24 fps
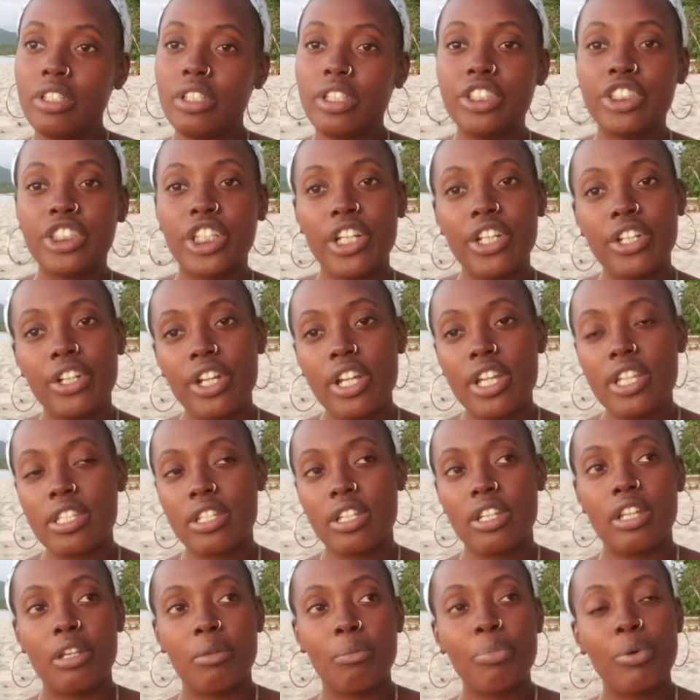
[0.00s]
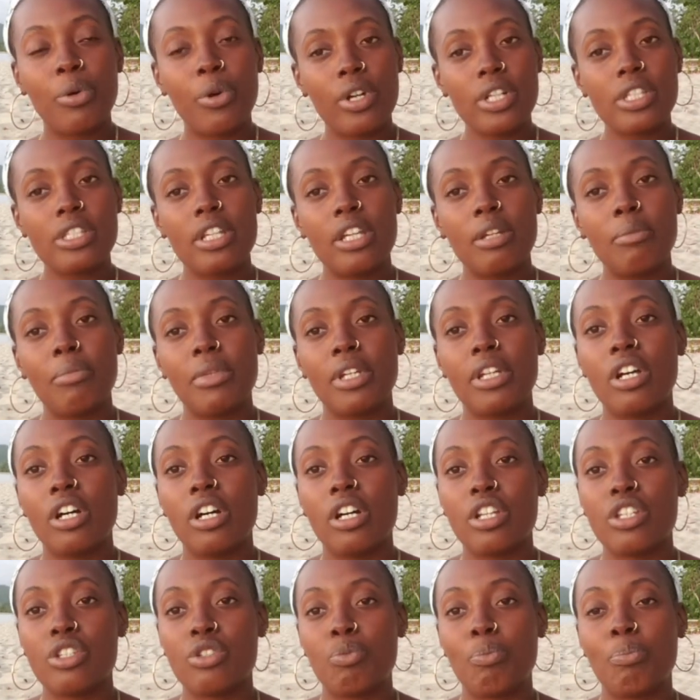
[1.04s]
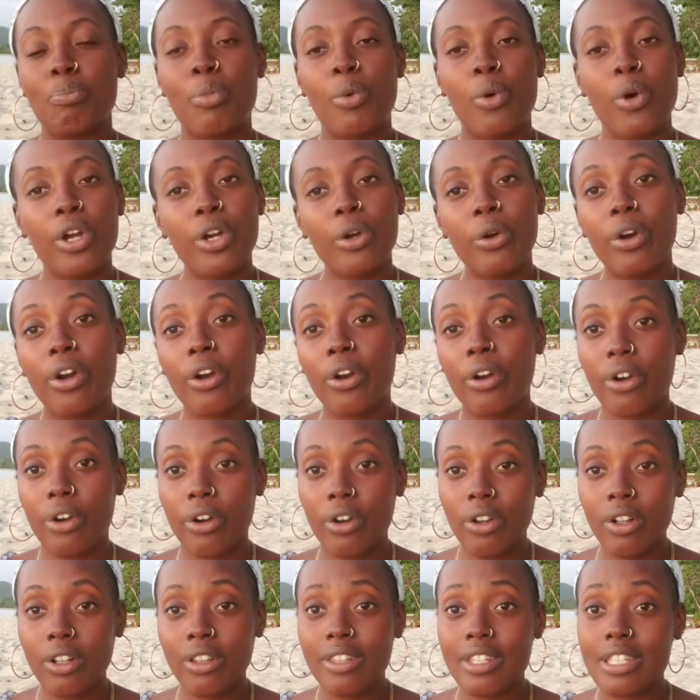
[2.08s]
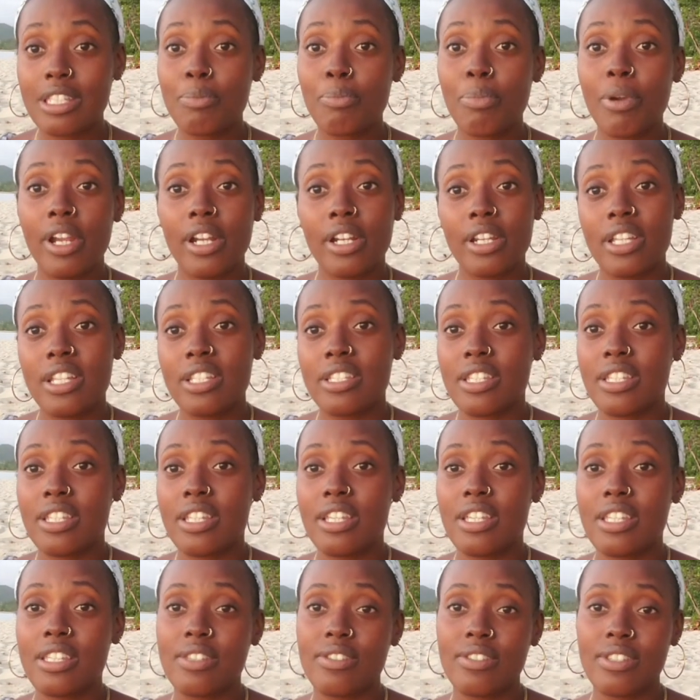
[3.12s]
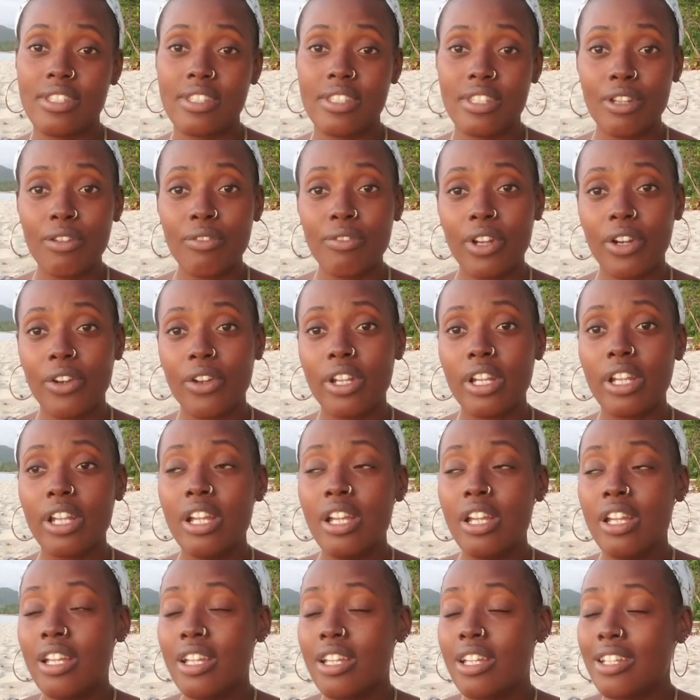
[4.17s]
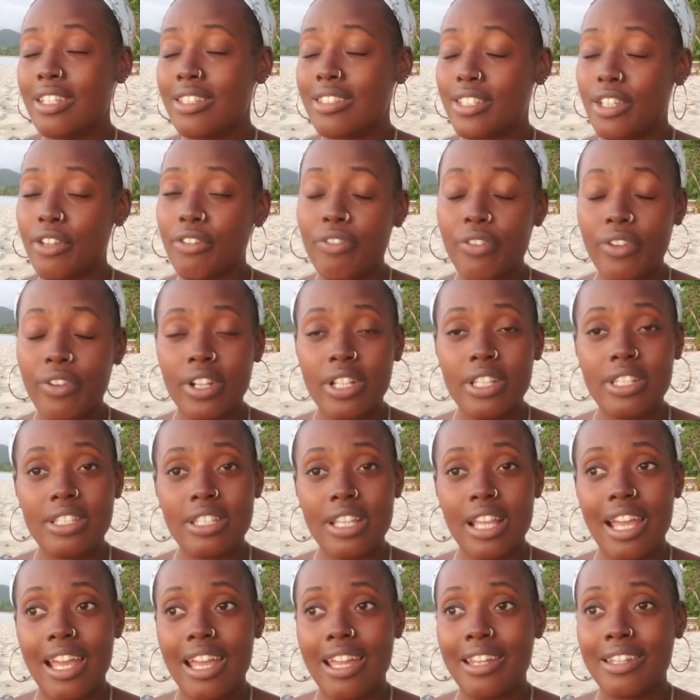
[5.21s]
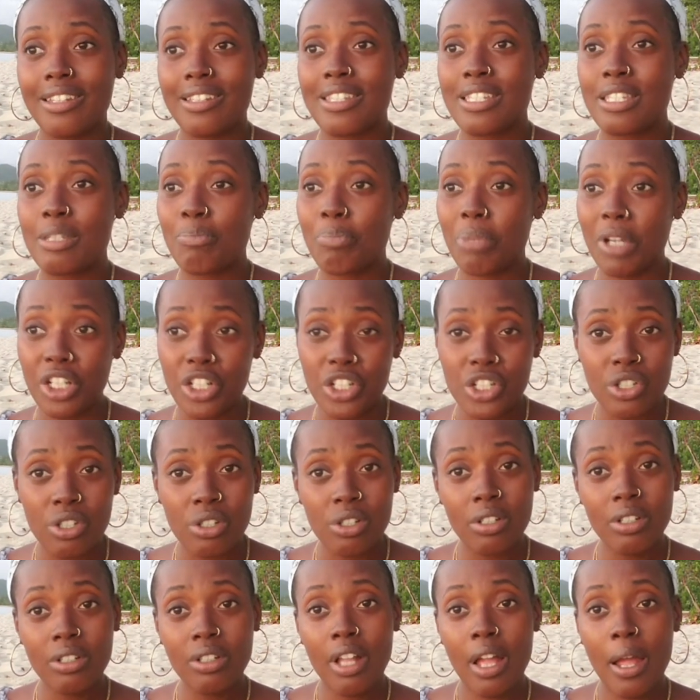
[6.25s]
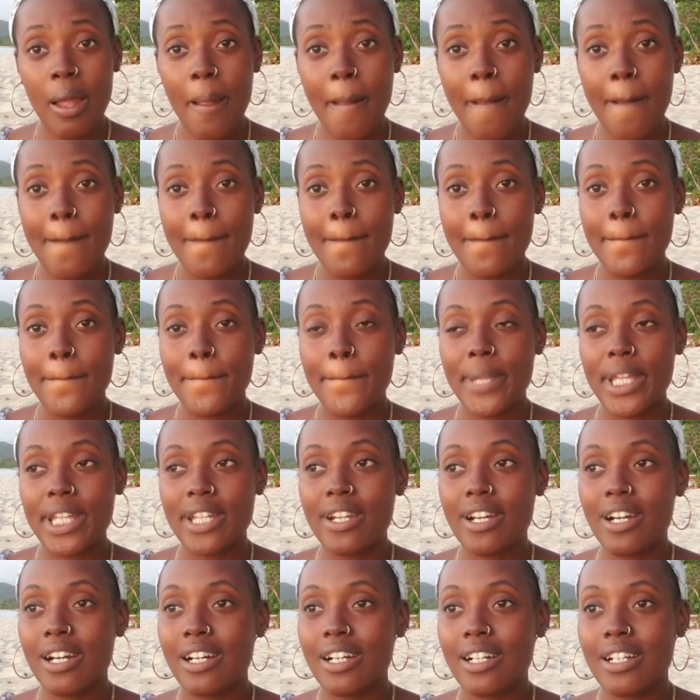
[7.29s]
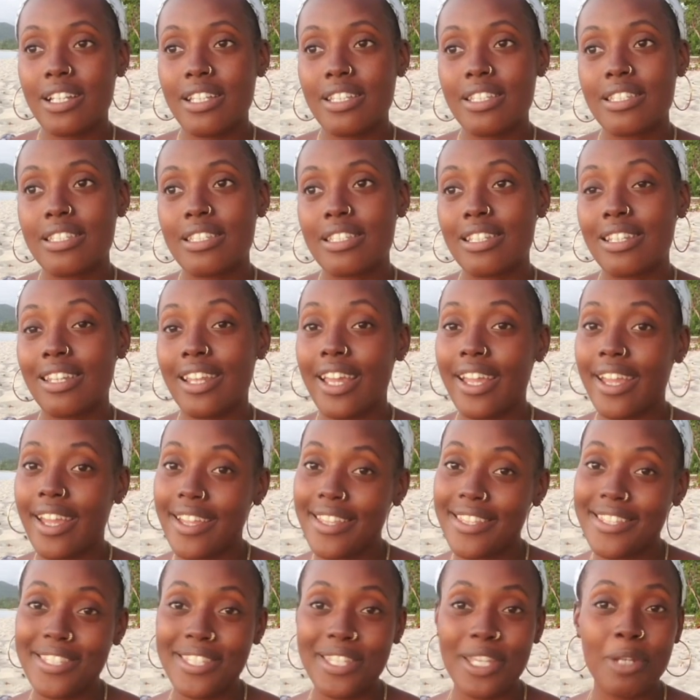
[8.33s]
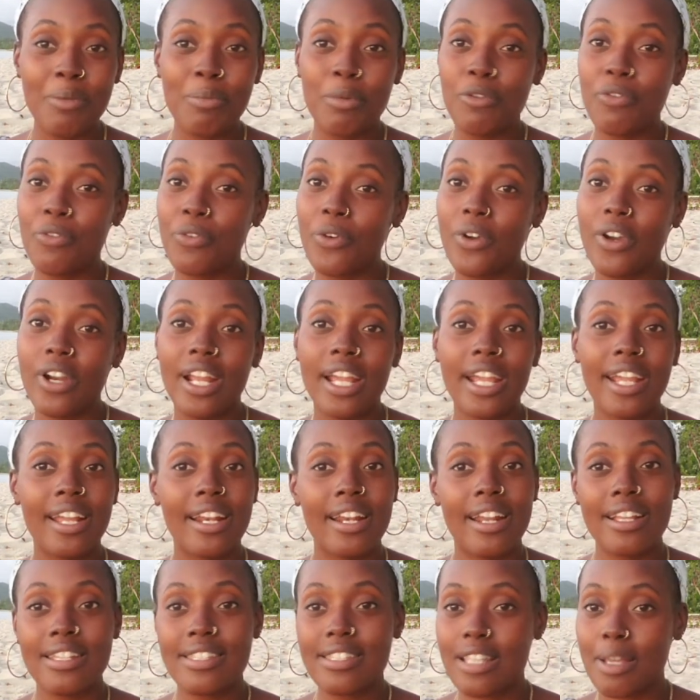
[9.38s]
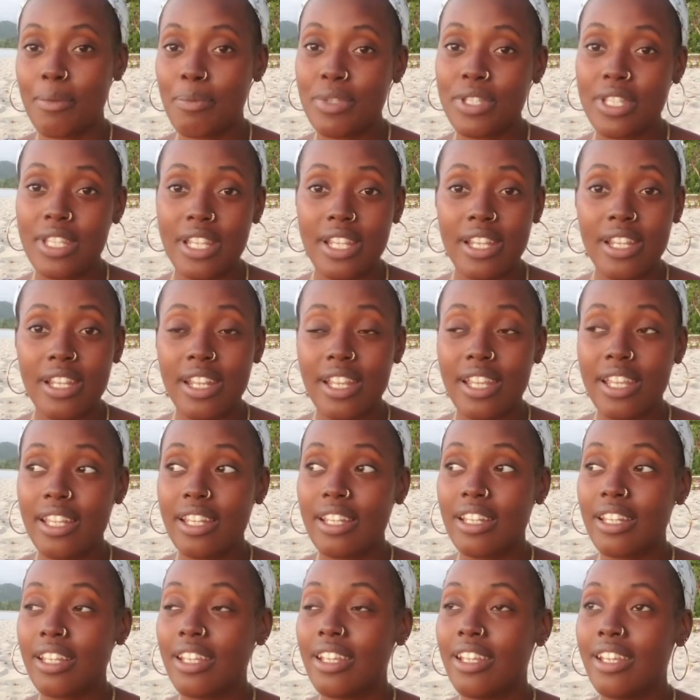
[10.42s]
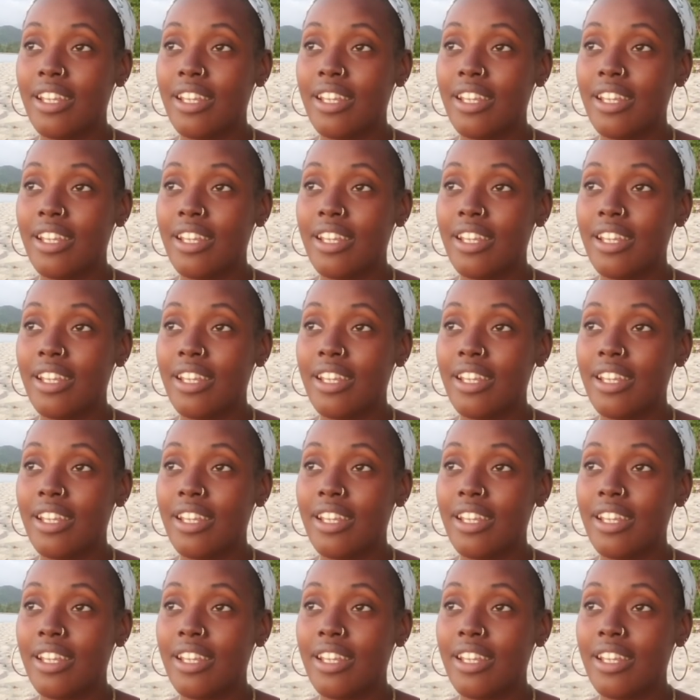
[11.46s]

the gender isn't important, because boy or girl, this pregnancy is still very different and special, because like I said before and I cannot stop saying it,